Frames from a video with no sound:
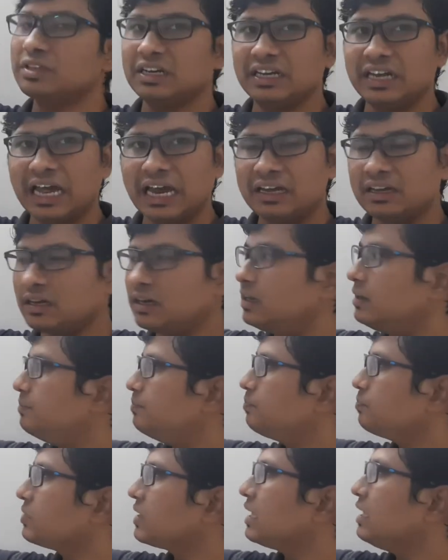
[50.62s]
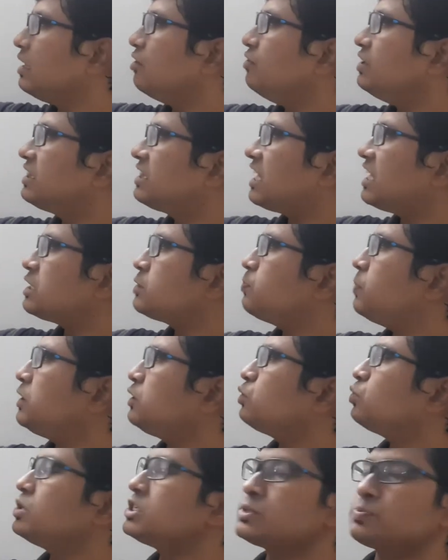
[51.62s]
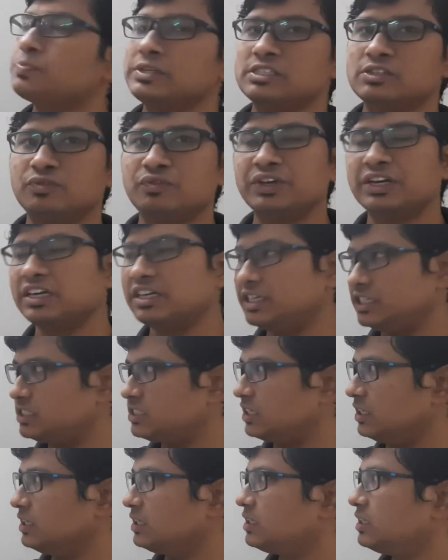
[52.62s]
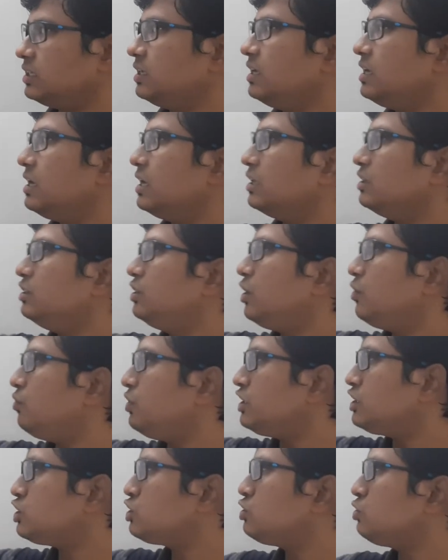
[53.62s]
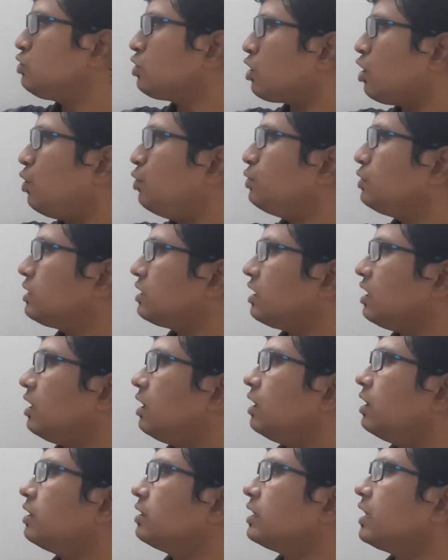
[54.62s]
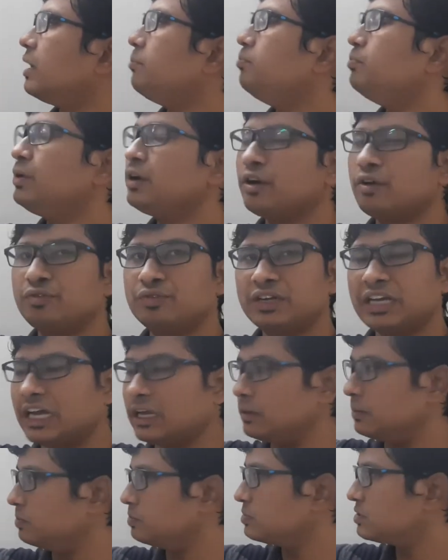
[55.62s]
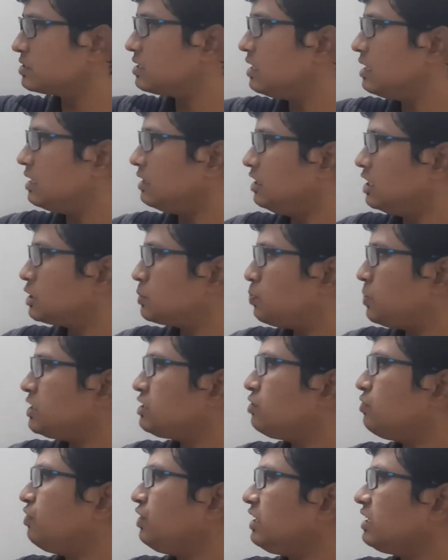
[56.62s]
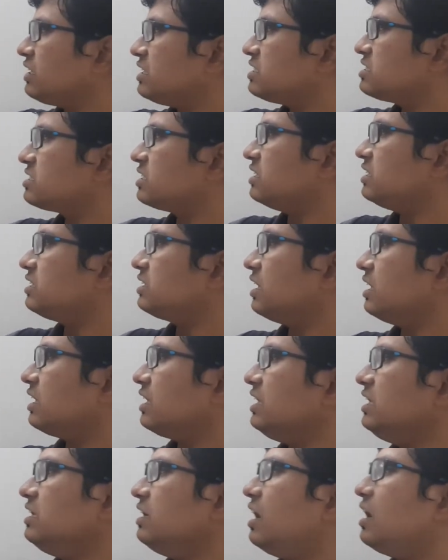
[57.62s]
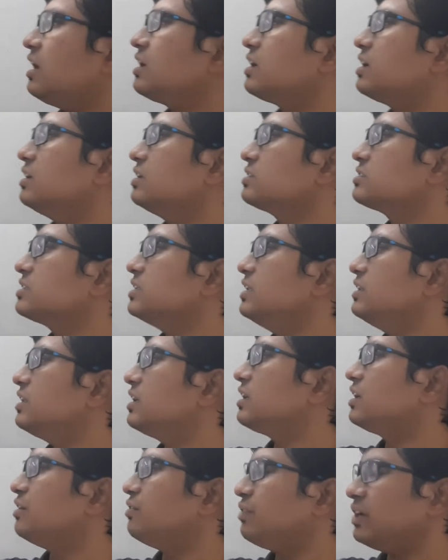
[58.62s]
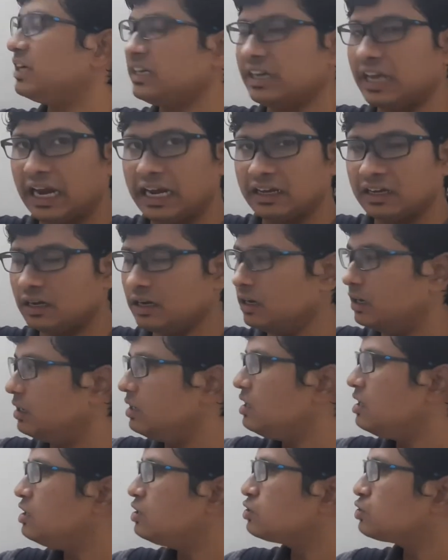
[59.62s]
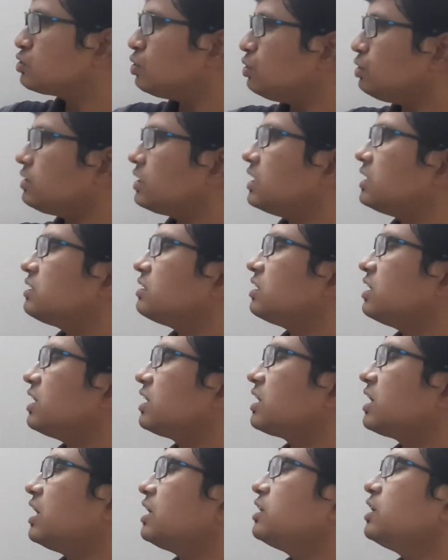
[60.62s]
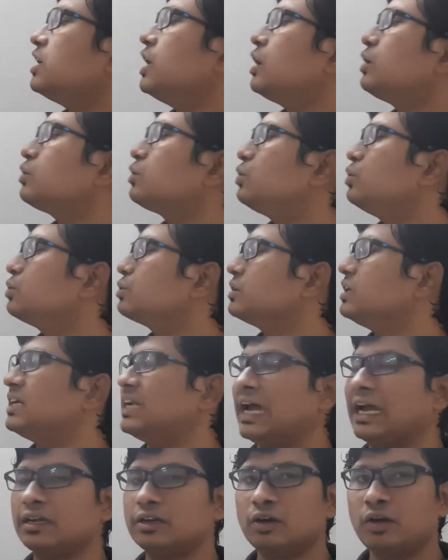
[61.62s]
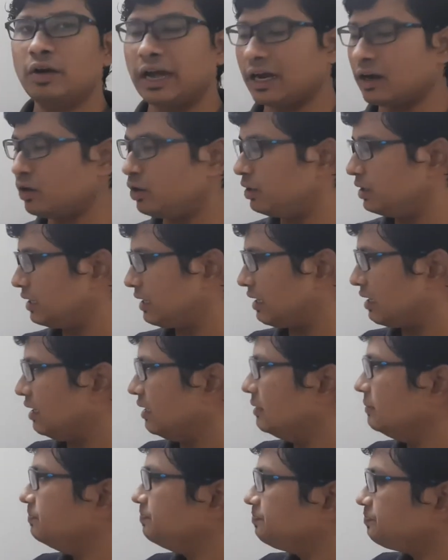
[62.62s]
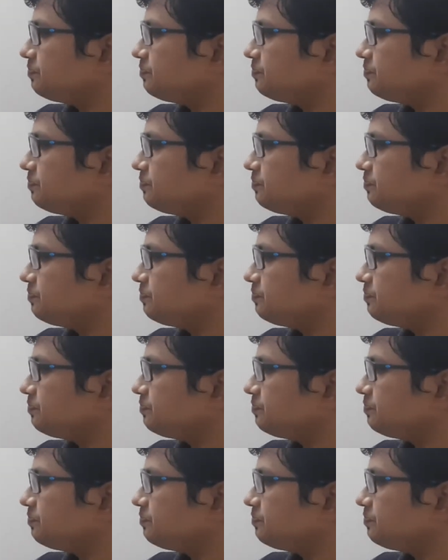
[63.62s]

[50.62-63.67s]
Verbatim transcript: the data with respect to a specific digit. They wish to count the number of times the specific digit reoccurs in the given data so that they can encode the data accordingly.